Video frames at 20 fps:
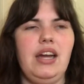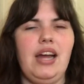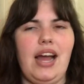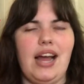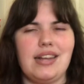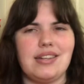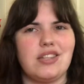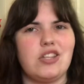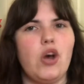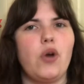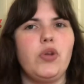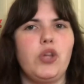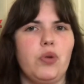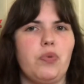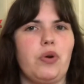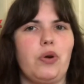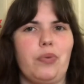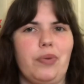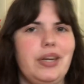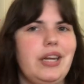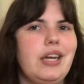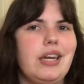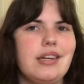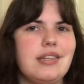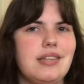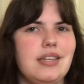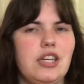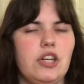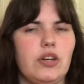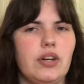as though you were reading a
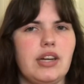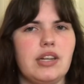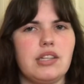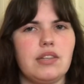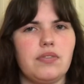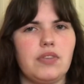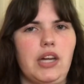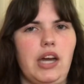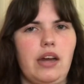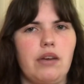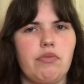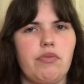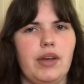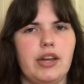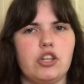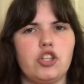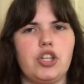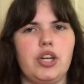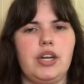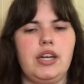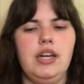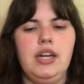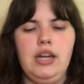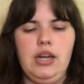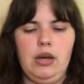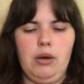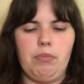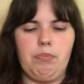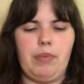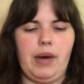series of nonfiction.
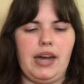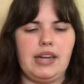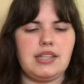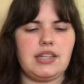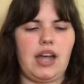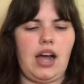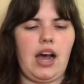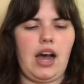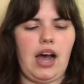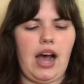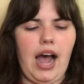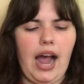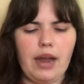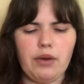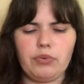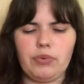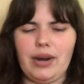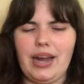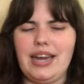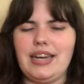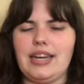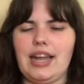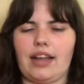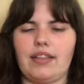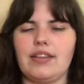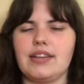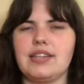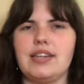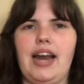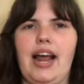But I read
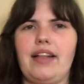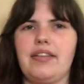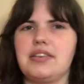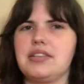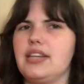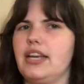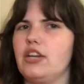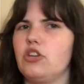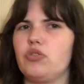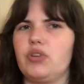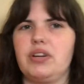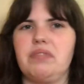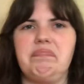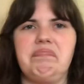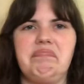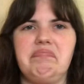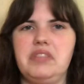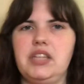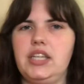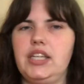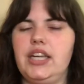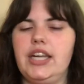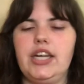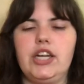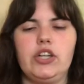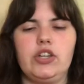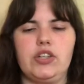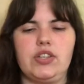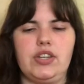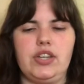Nicholas and Alexandra
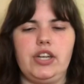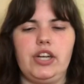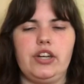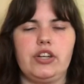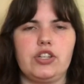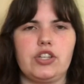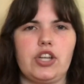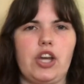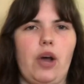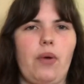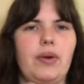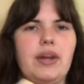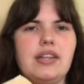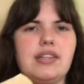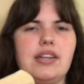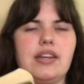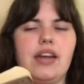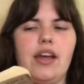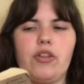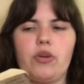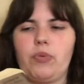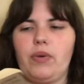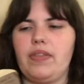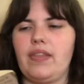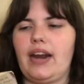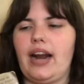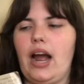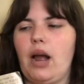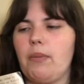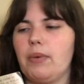years and years ago, and it's another one
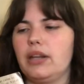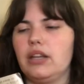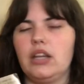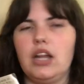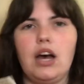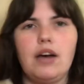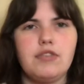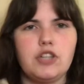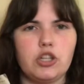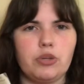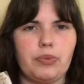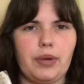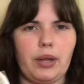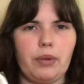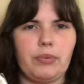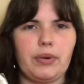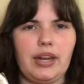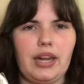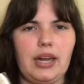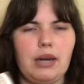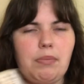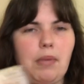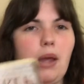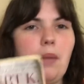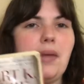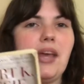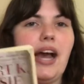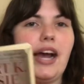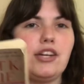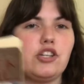that I would love to reread.
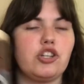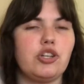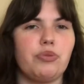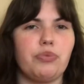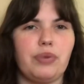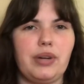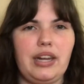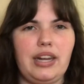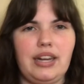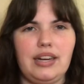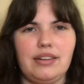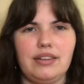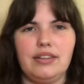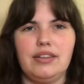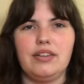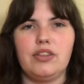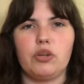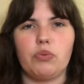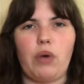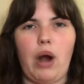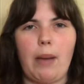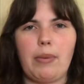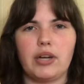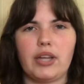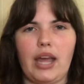Maybe I should read the Robert